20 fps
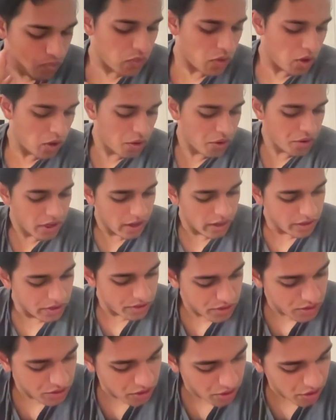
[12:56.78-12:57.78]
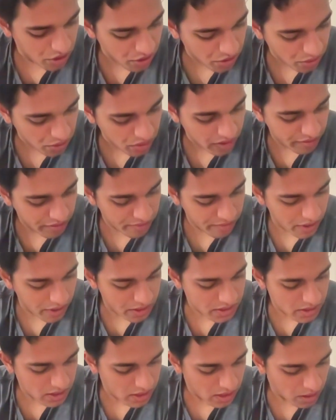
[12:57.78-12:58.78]
Okay, so the first
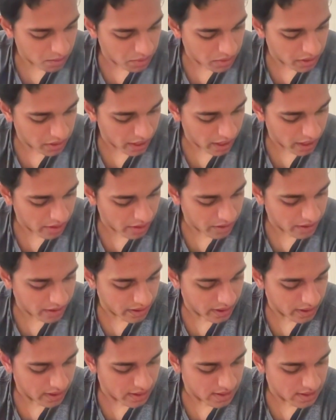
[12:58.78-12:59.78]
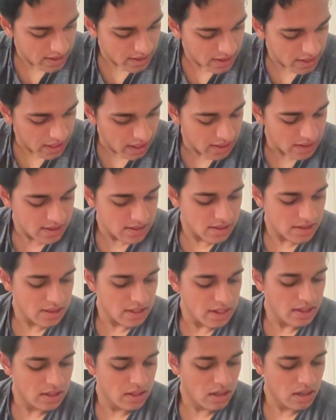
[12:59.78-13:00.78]
thing I'm going to calculate is the
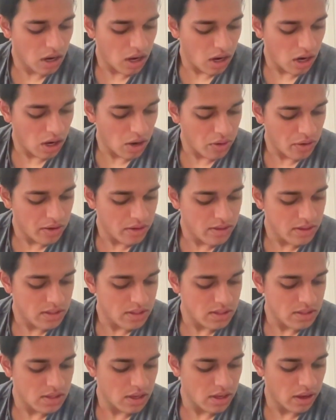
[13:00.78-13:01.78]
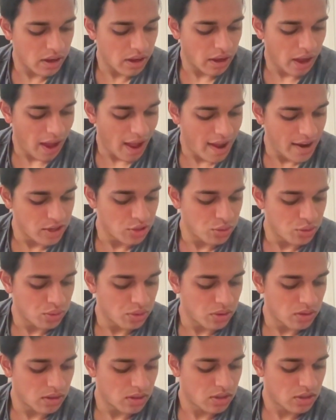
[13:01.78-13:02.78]
current
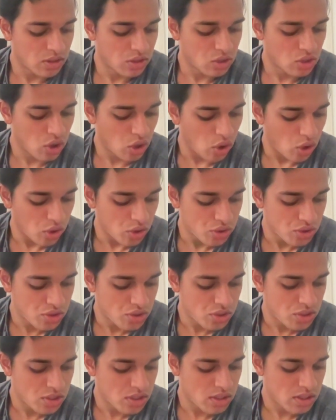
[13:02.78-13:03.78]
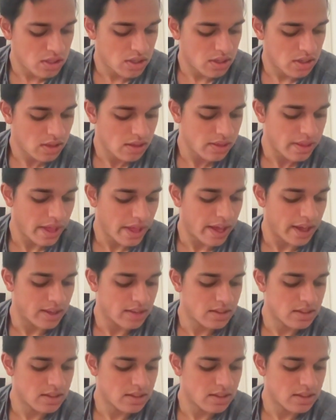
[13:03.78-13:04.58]
annual cost that